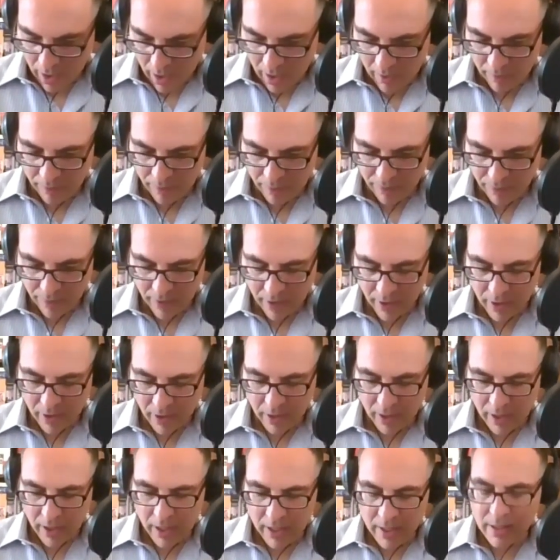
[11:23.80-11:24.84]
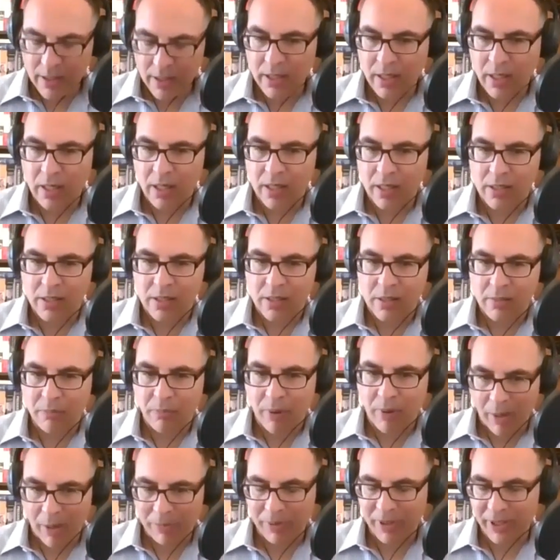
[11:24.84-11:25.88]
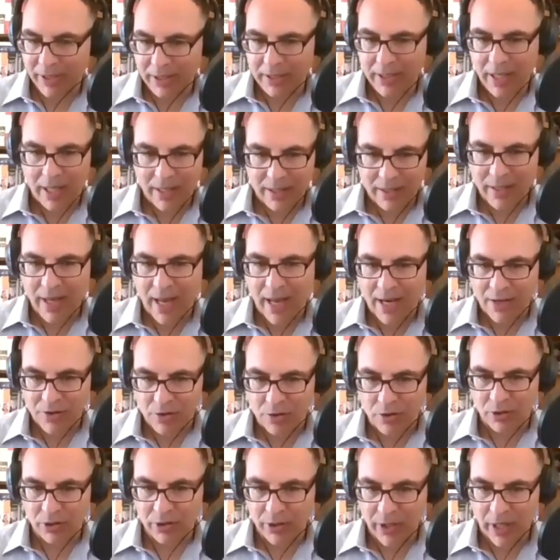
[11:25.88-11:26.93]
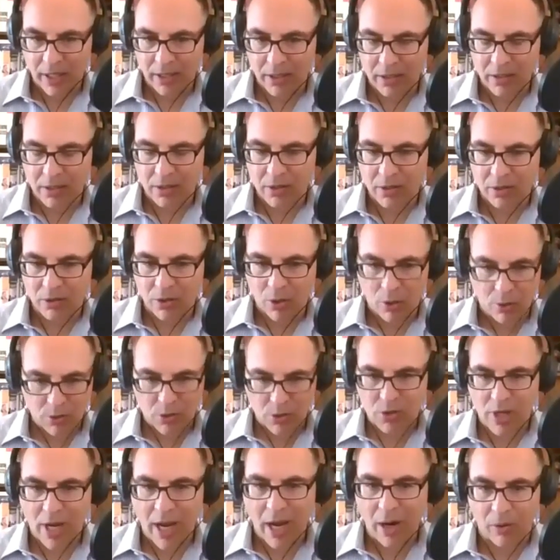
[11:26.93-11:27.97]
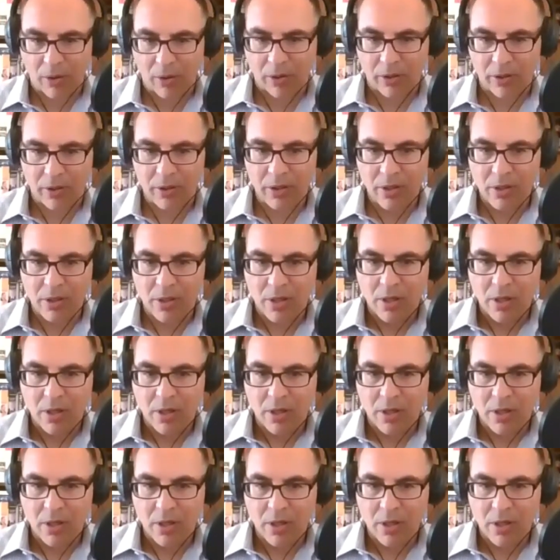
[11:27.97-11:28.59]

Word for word: if India's public debt, national debt, goes sour,